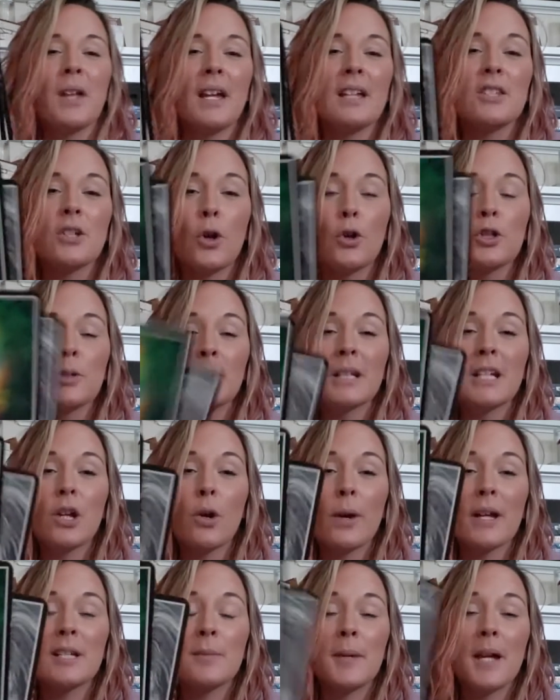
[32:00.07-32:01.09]
it's ultimately
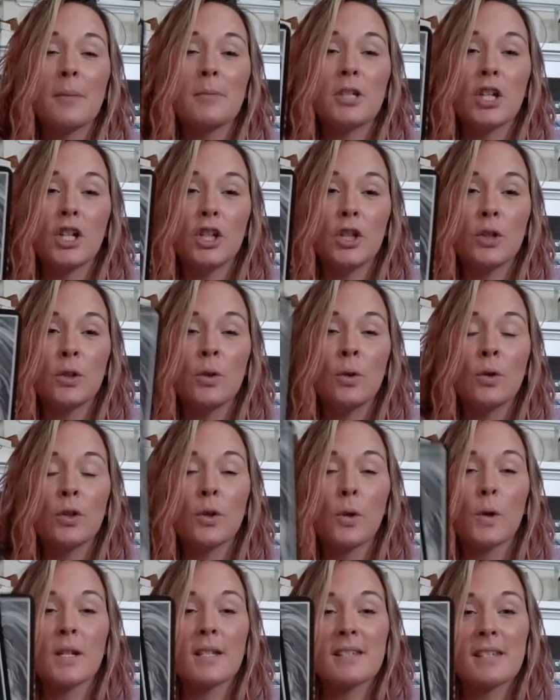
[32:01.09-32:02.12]
going to be up to you,
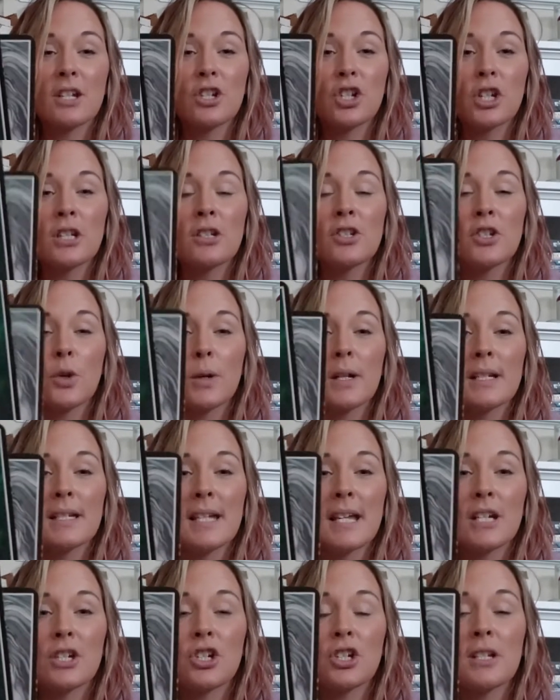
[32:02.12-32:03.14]
your decisions, your
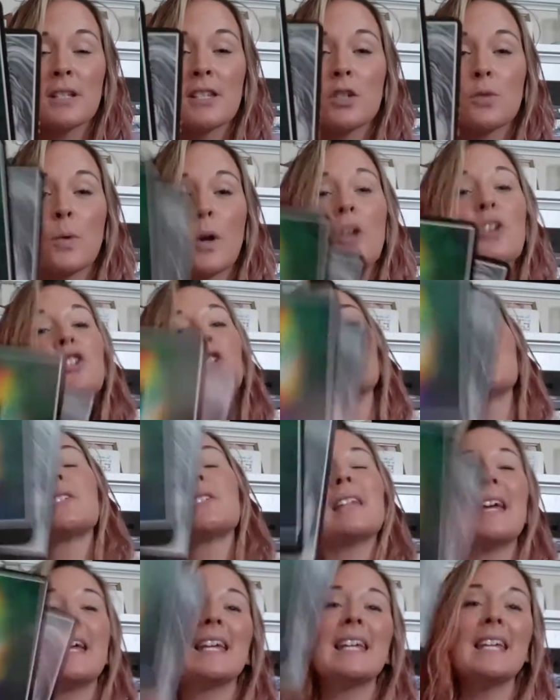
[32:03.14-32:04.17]
intentions, as well as your
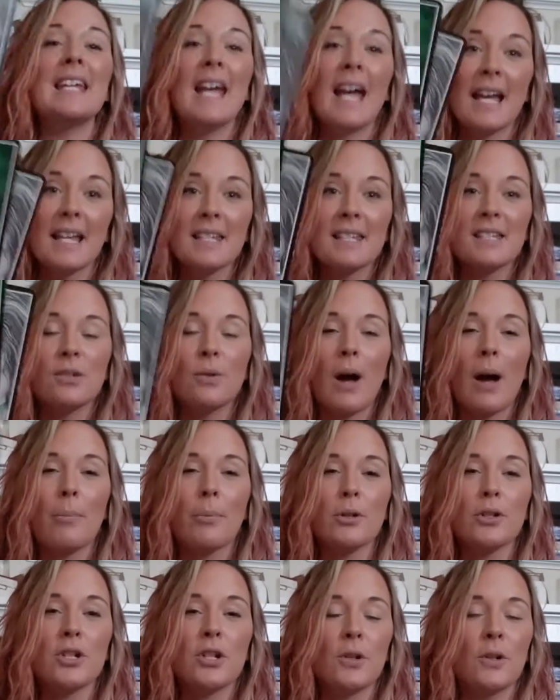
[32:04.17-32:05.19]
saying yes to
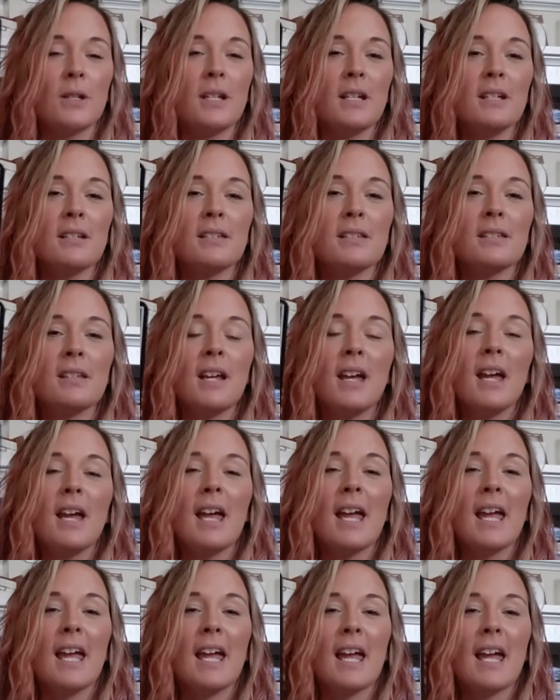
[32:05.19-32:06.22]
opportunities
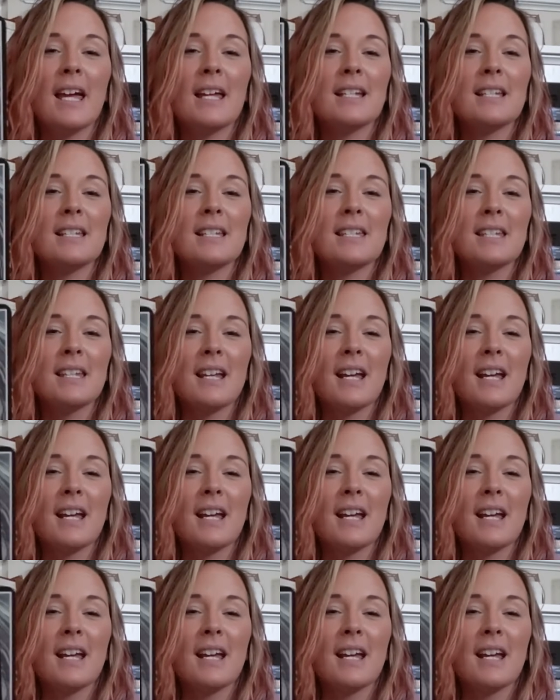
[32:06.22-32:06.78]
and